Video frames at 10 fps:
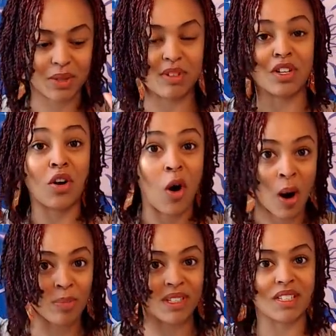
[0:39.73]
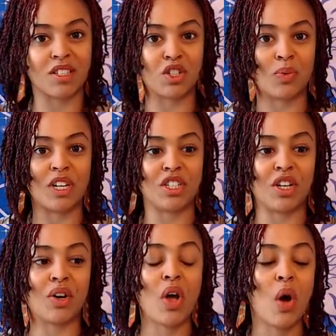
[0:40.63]
It was an opposite
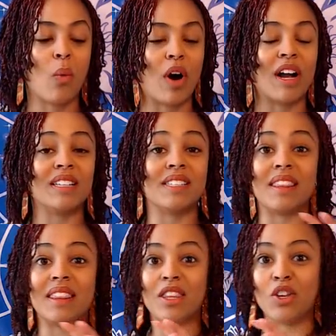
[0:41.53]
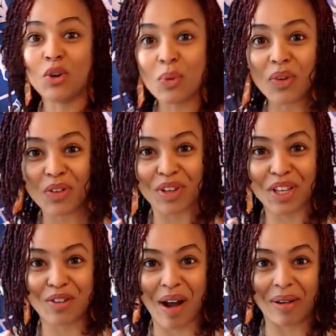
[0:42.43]
situation, whereas you were the really
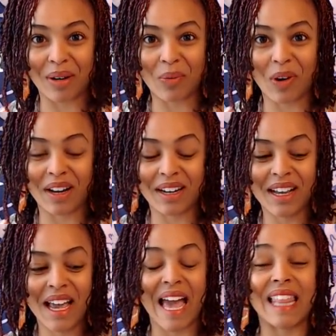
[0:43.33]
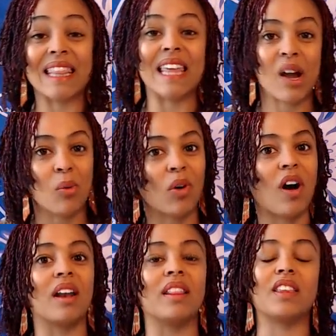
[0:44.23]
grounded one, and they were
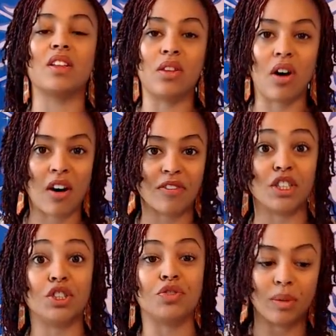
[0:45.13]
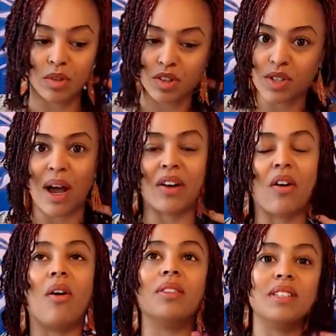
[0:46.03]
kind of like the lofty dreamers who had
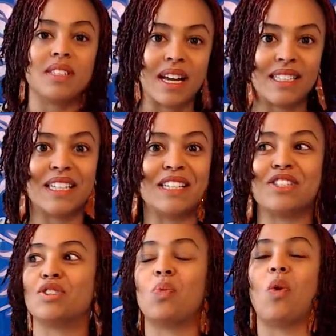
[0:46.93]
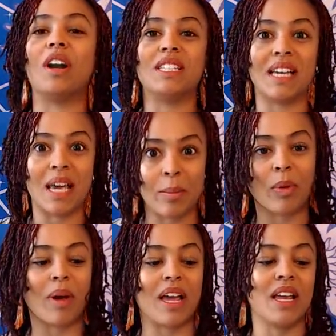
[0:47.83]
all these ideas and just wanted to
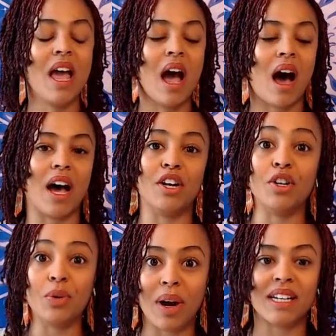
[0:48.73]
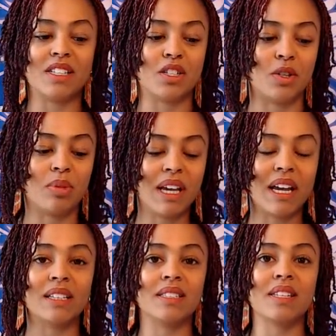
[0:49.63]
implement uh, new ideas, new
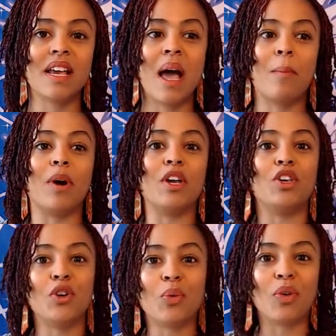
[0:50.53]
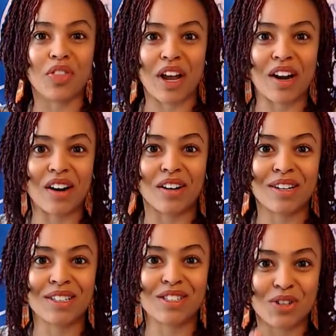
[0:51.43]
plans, but you were
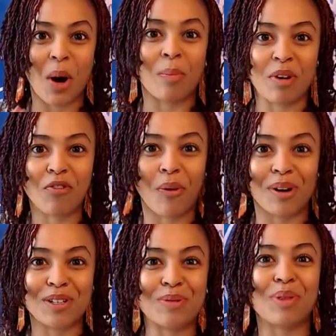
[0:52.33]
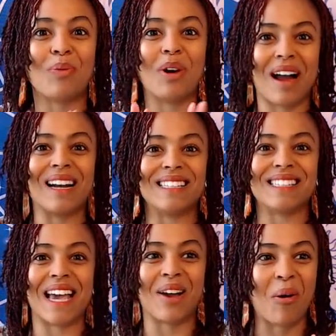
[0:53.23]
their stopping force. You were the one kind of
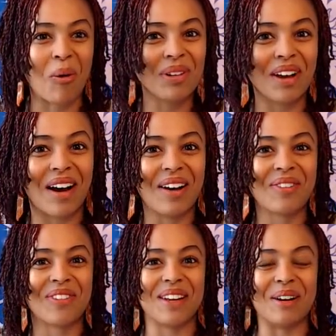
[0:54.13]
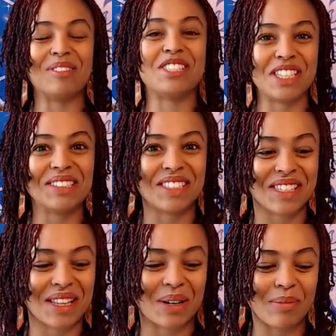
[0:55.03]
saying, hold off, you know, chill
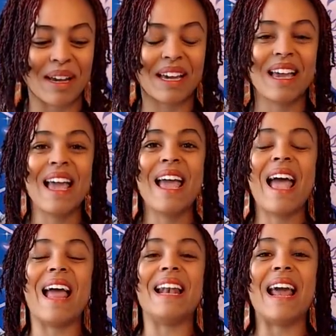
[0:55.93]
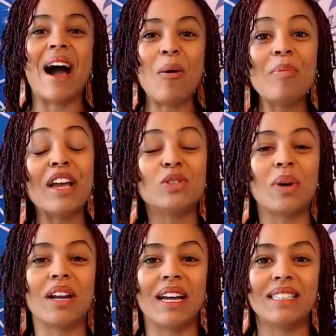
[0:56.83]
just a little bit. And now May
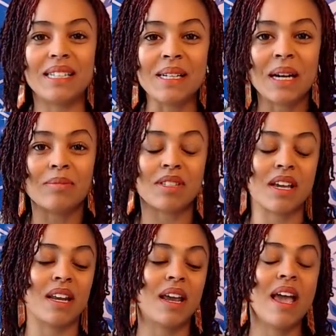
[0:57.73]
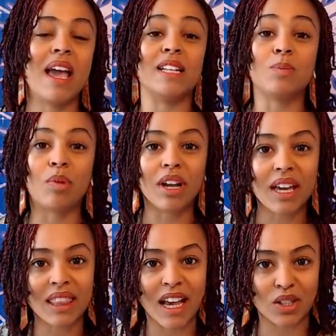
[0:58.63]
twenty nineteen comes in, it's bringing
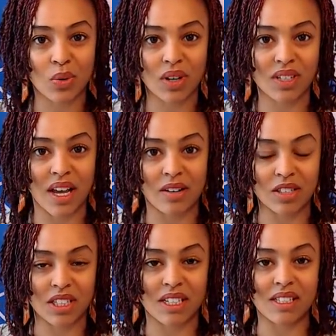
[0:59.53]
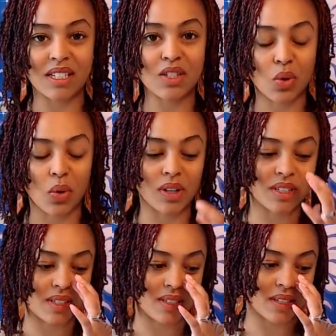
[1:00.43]
in that Taurus energy because it is
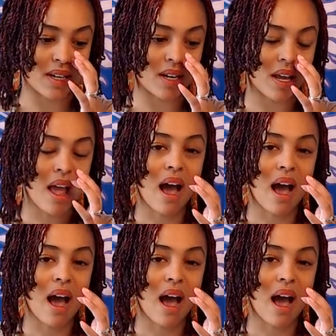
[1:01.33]
Taurus season.